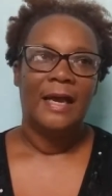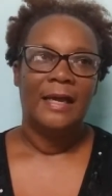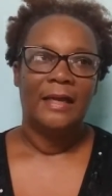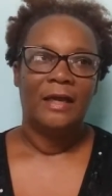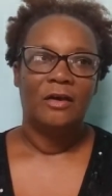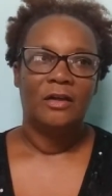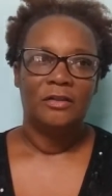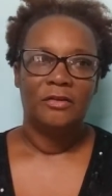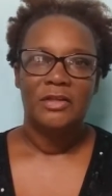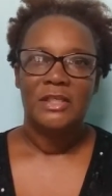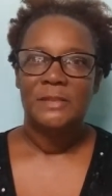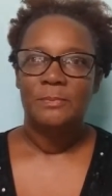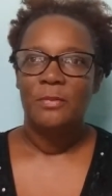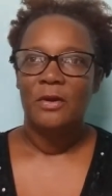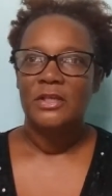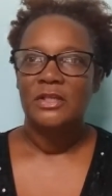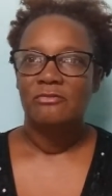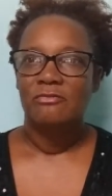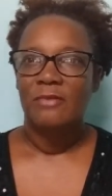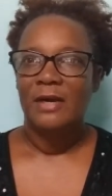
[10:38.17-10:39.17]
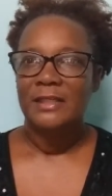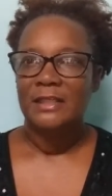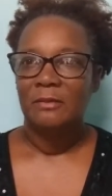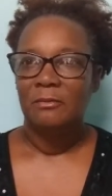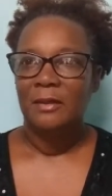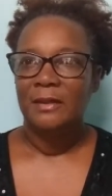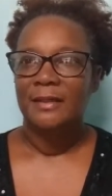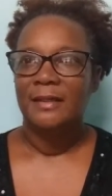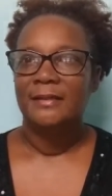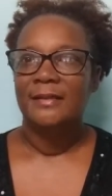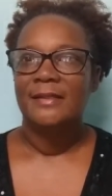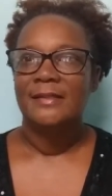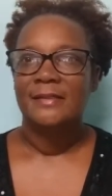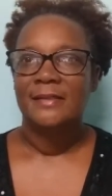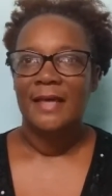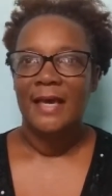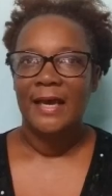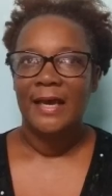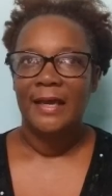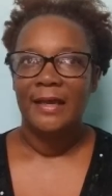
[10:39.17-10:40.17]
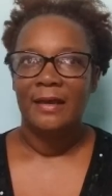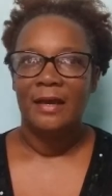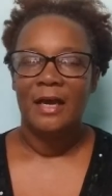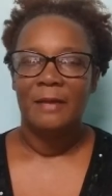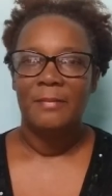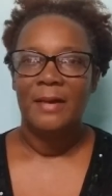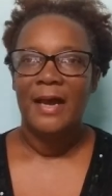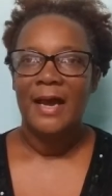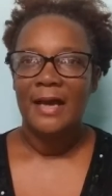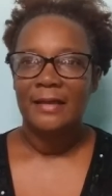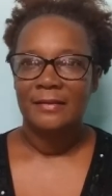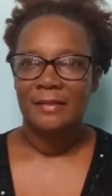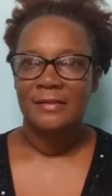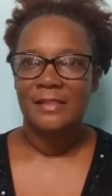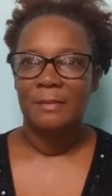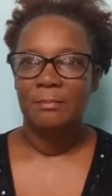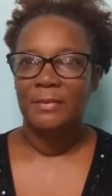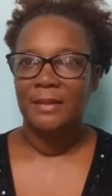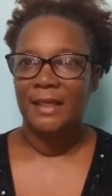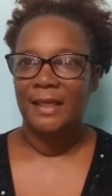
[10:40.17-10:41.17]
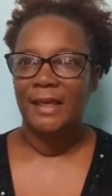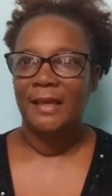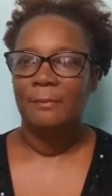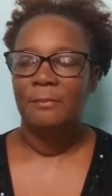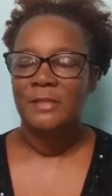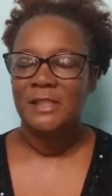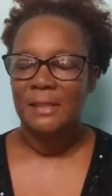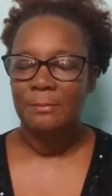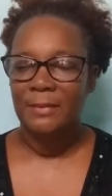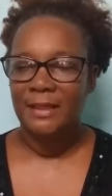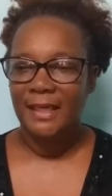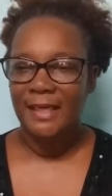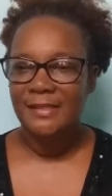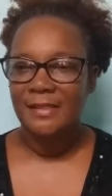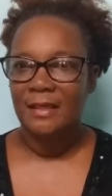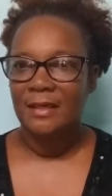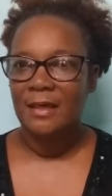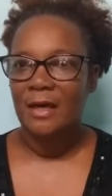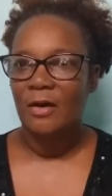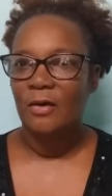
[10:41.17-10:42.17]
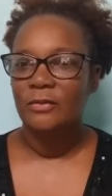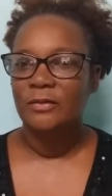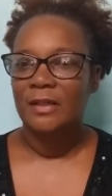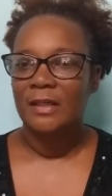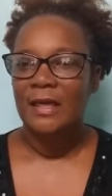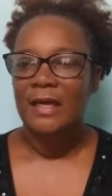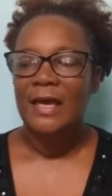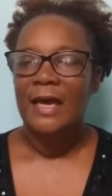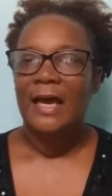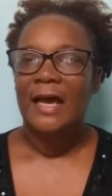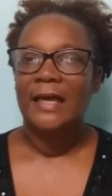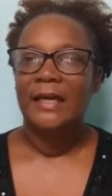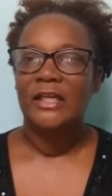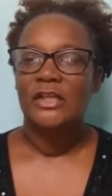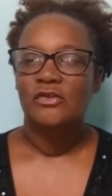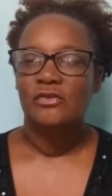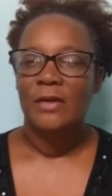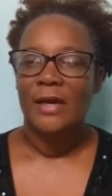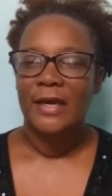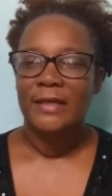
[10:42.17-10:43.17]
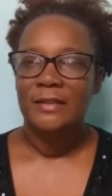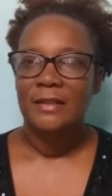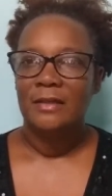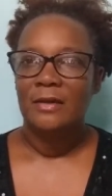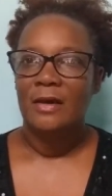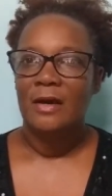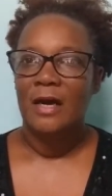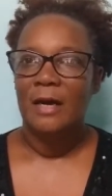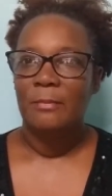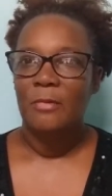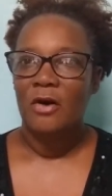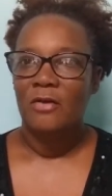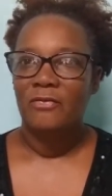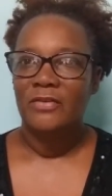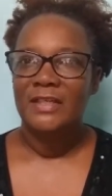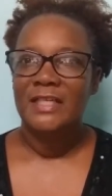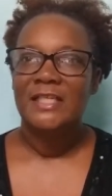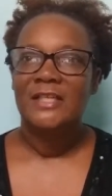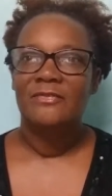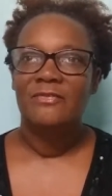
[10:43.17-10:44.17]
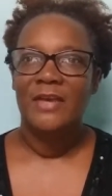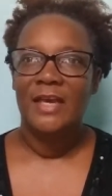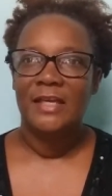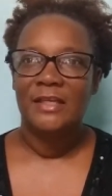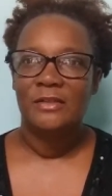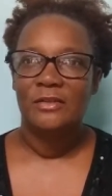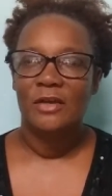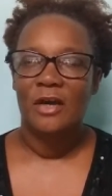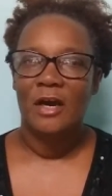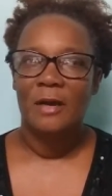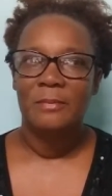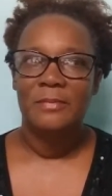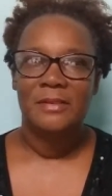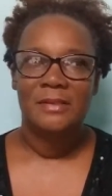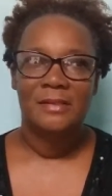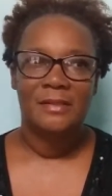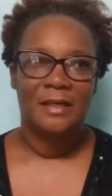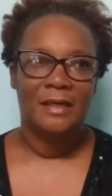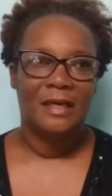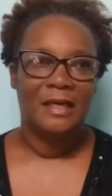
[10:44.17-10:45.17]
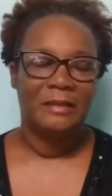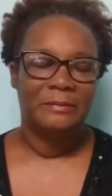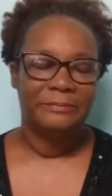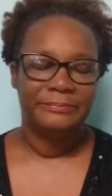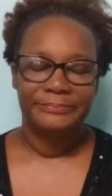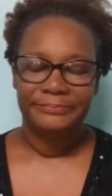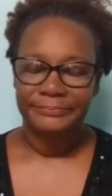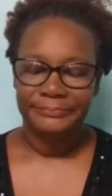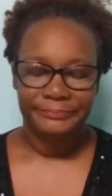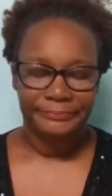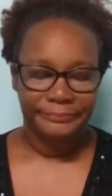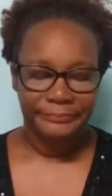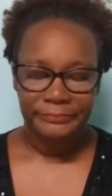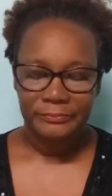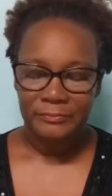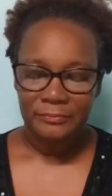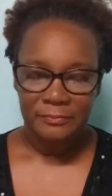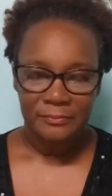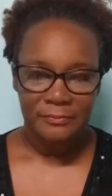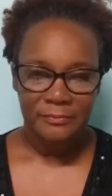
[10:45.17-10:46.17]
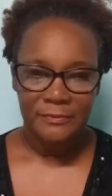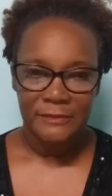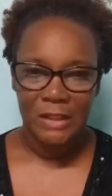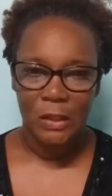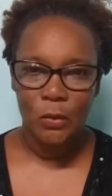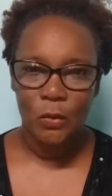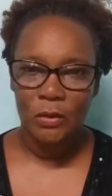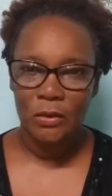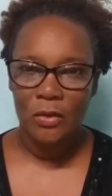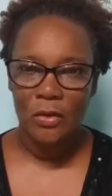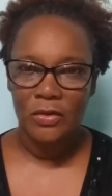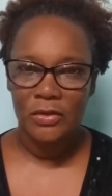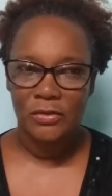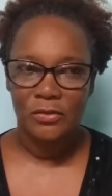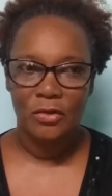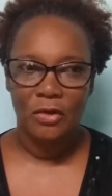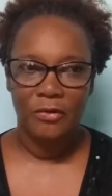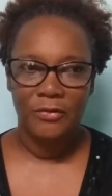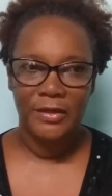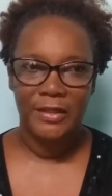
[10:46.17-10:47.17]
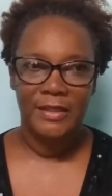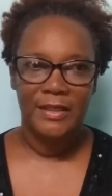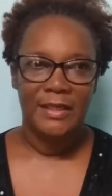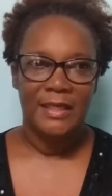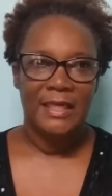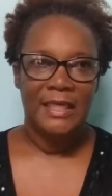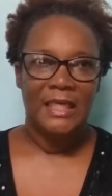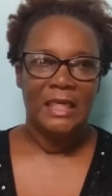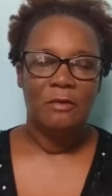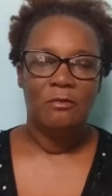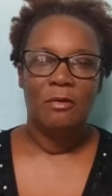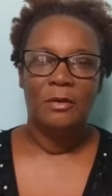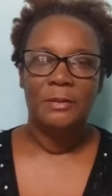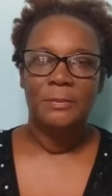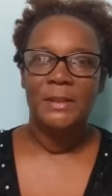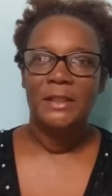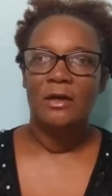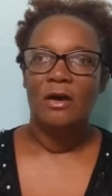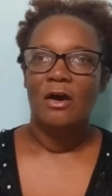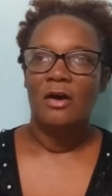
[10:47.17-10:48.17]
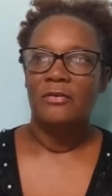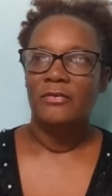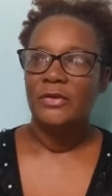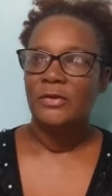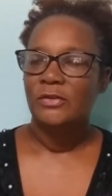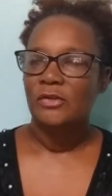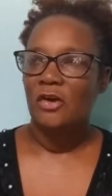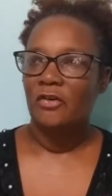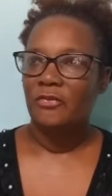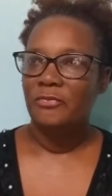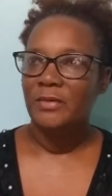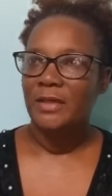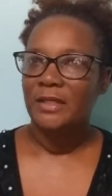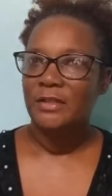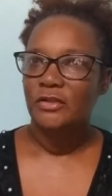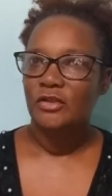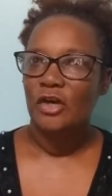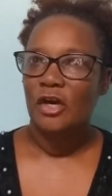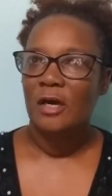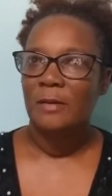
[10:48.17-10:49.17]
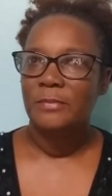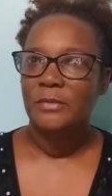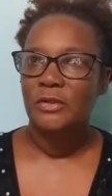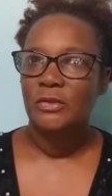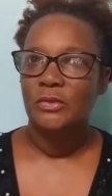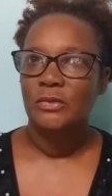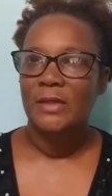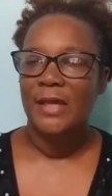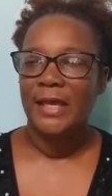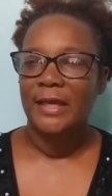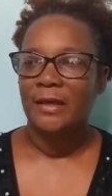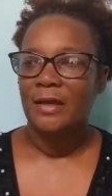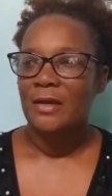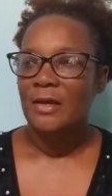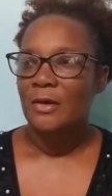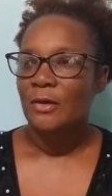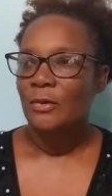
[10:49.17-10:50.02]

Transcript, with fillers: And I got a response right away that this guy um, hacked somebody somebody else's account and is trying to um, offer these fake jobs. Um, a whole long story. He wanted me to offer, he was offering me a job to like